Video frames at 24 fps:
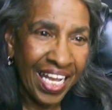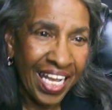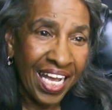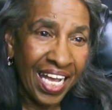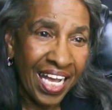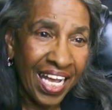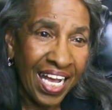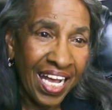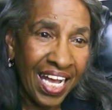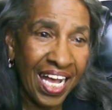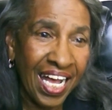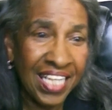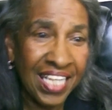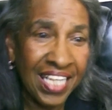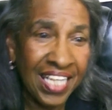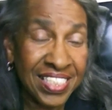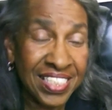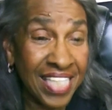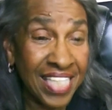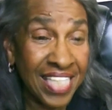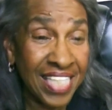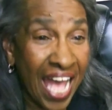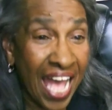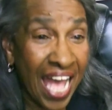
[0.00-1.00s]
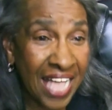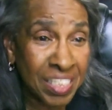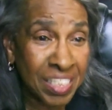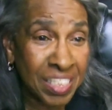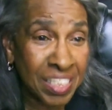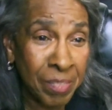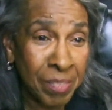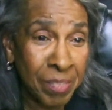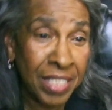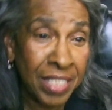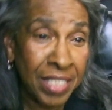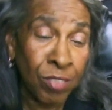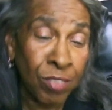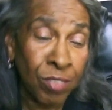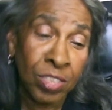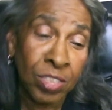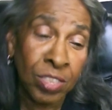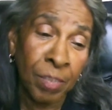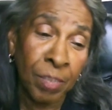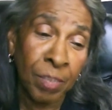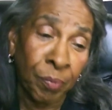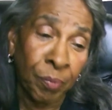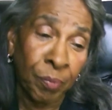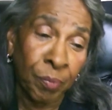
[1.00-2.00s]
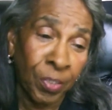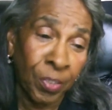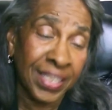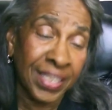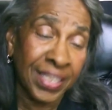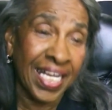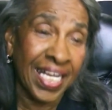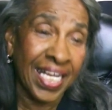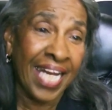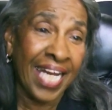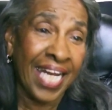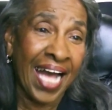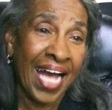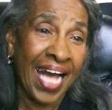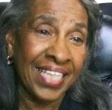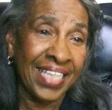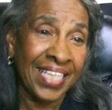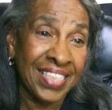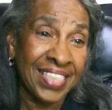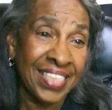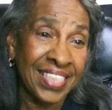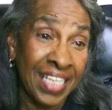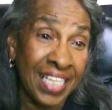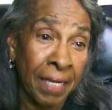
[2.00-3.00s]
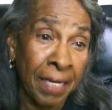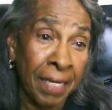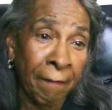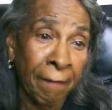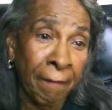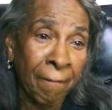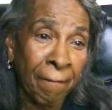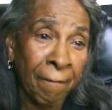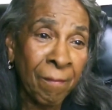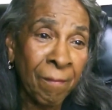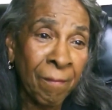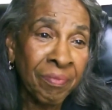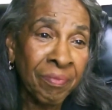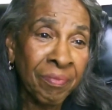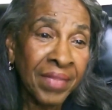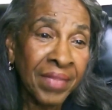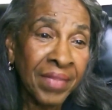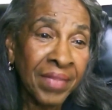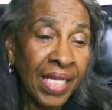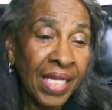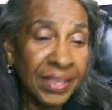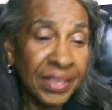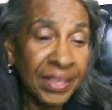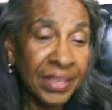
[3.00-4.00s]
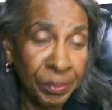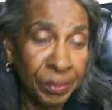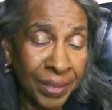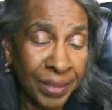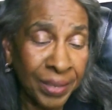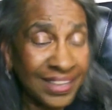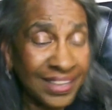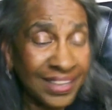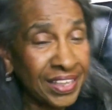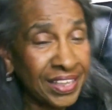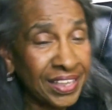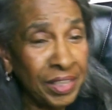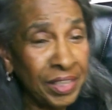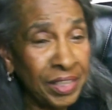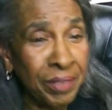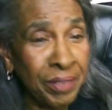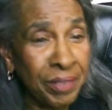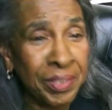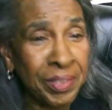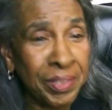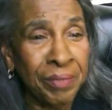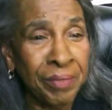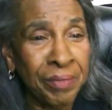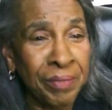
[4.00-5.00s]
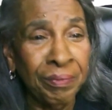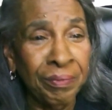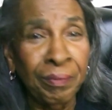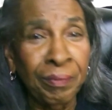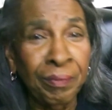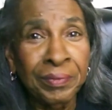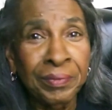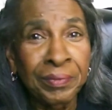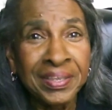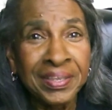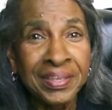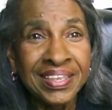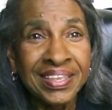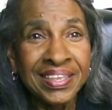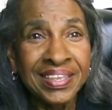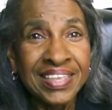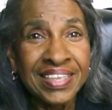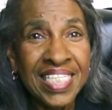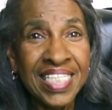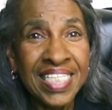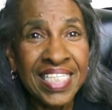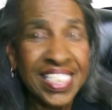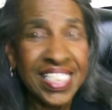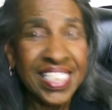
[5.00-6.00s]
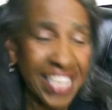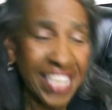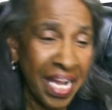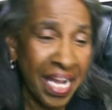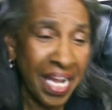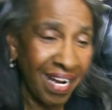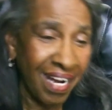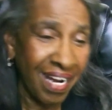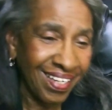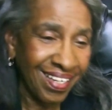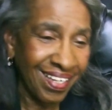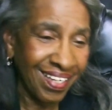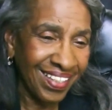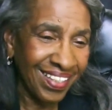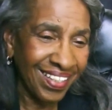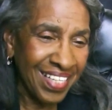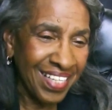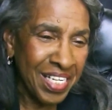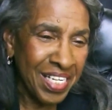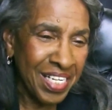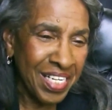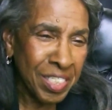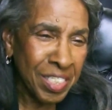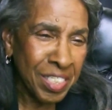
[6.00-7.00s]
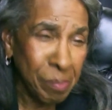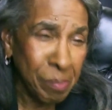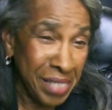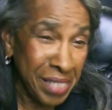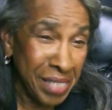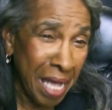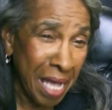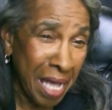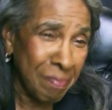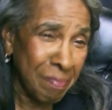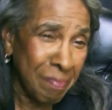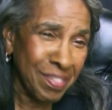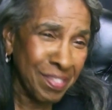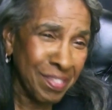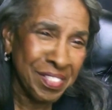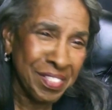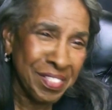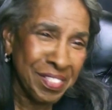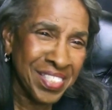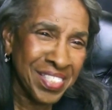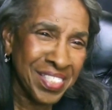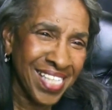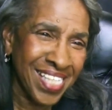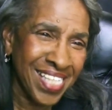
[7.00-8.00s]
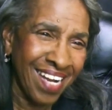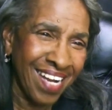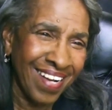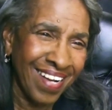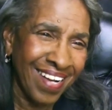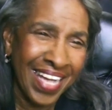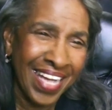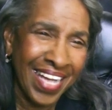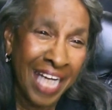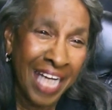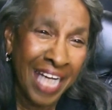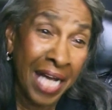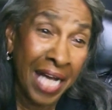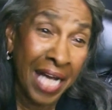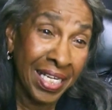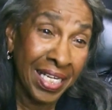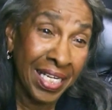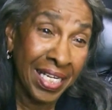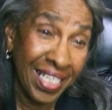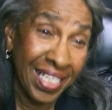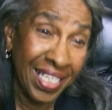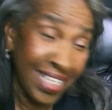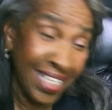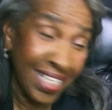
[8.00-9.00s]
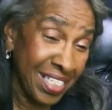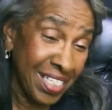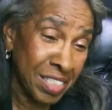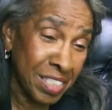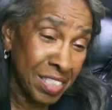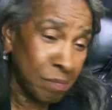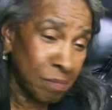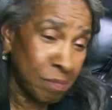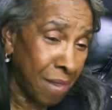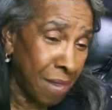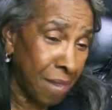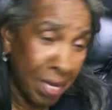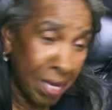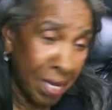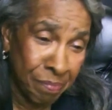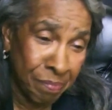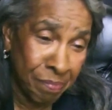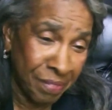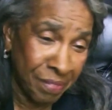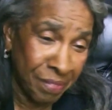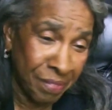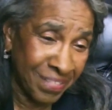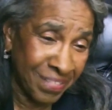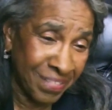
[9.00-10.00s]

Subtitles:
And she asked me to support that idea, to continue to share, to be able to share, and it is my privilege.